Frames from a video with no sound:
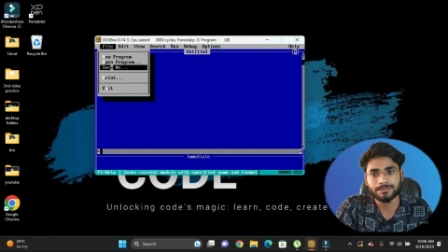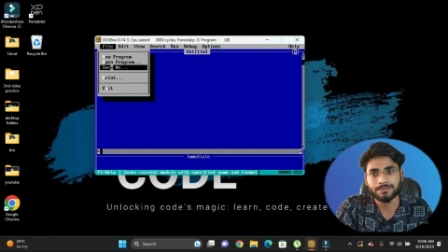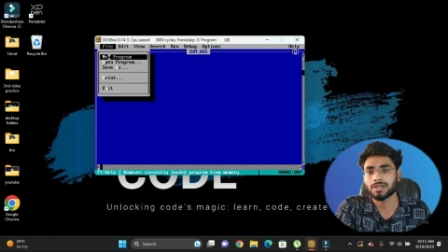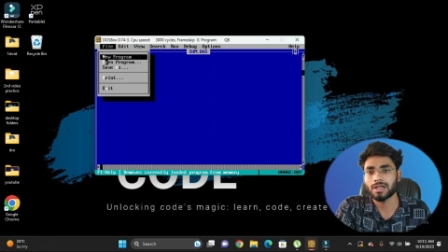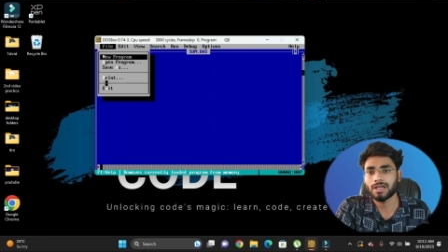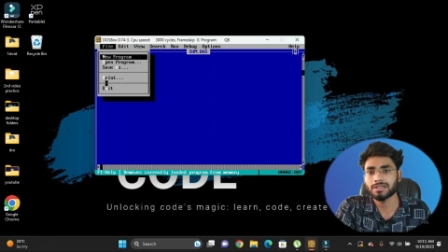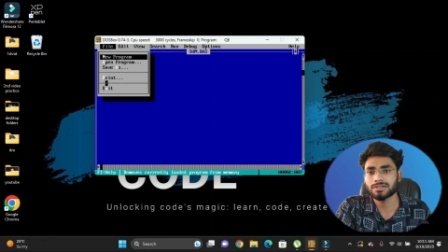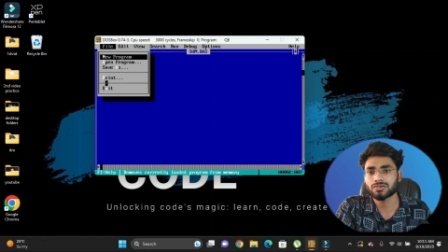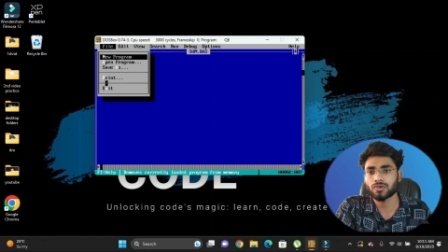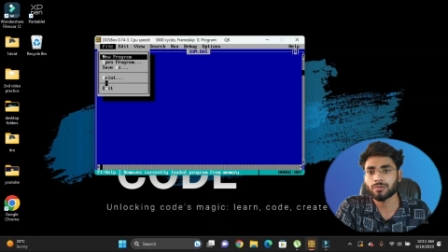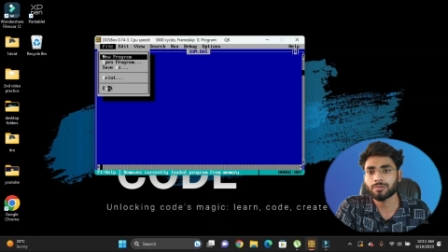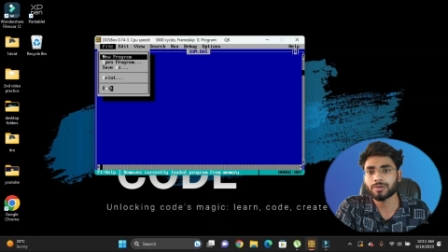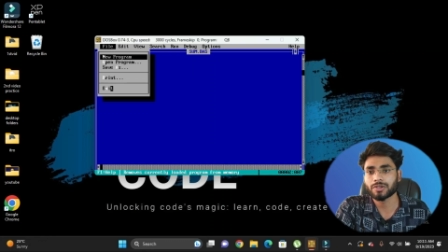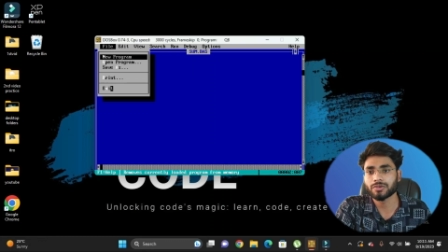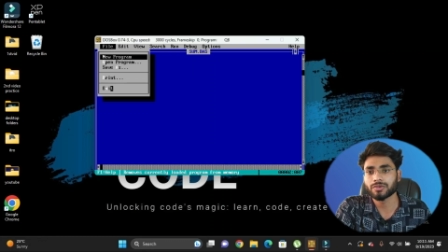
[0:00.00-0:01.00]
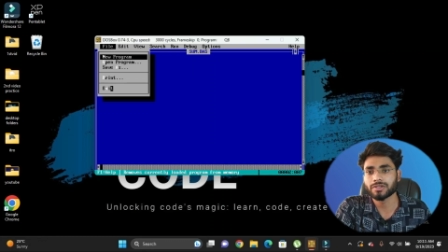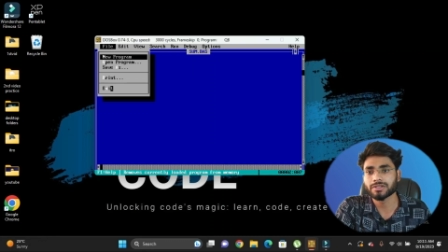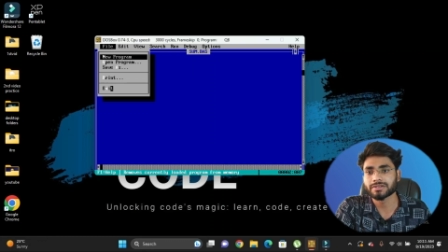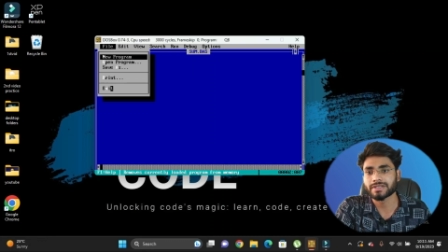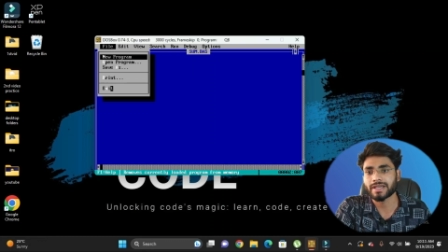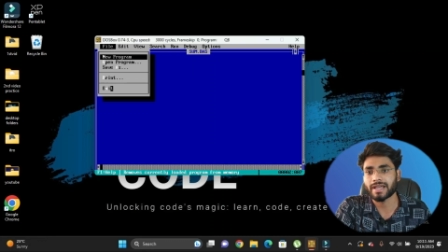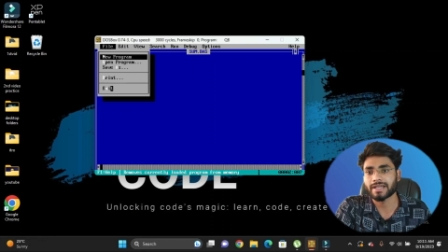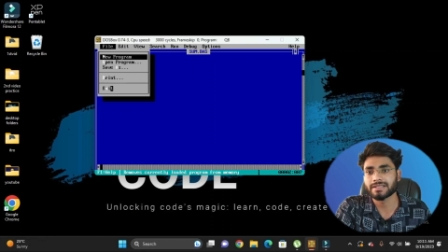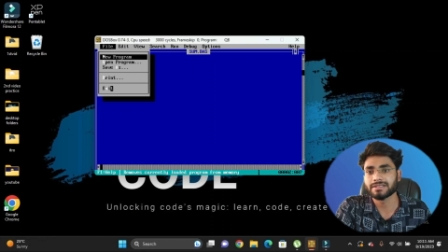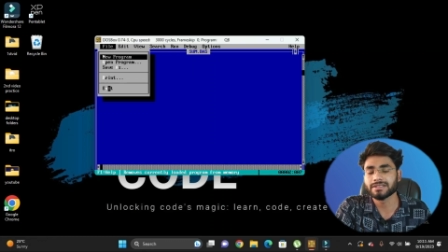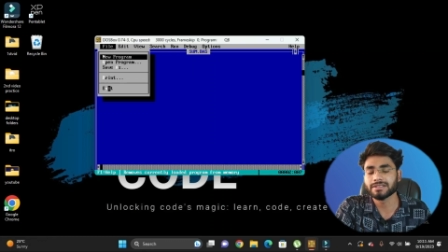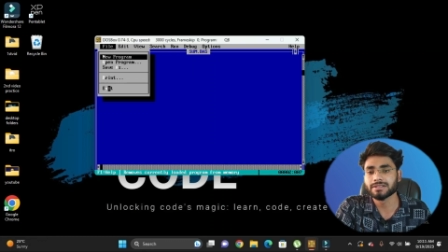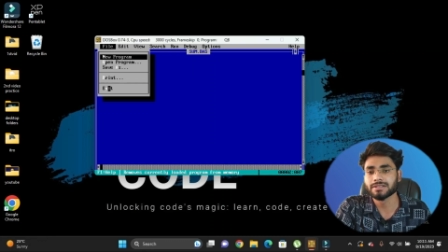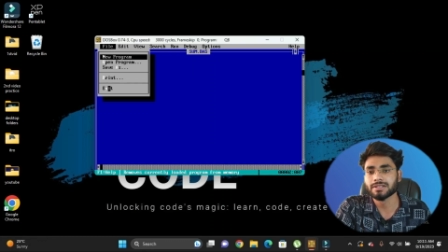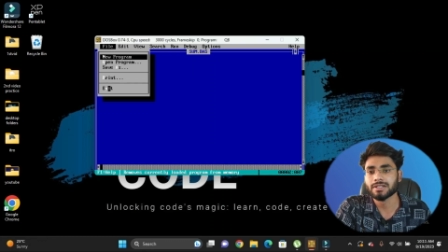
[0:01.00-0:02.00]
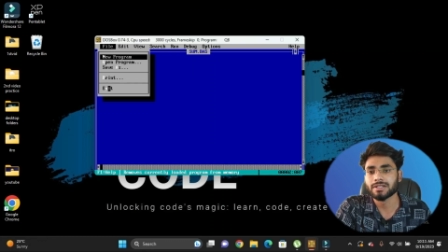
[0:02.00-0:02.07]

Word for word: The last submenu is exit.